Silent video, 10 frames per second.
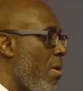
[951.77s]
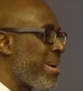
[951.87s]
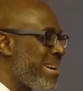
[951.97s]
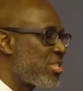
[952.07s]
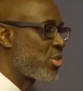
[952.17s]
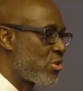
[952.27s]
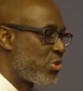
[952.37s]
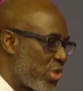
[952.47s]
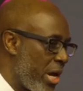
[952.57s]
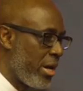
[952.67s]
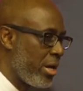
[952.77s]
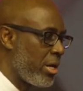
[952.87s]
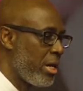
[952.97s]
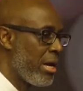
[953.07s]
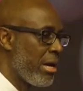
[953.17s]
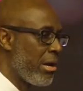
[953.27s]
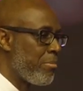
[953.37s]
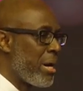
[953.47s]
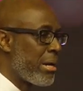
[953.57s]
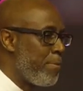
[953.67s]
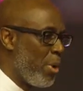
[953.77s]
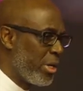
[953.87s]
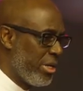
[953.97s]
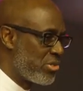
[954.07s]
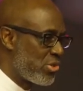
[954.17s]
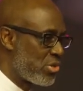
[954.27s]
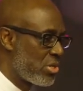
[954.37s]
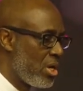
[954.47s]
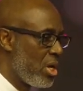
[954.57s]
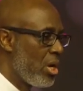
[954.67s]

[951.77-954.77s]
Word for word: God has to say about abundance,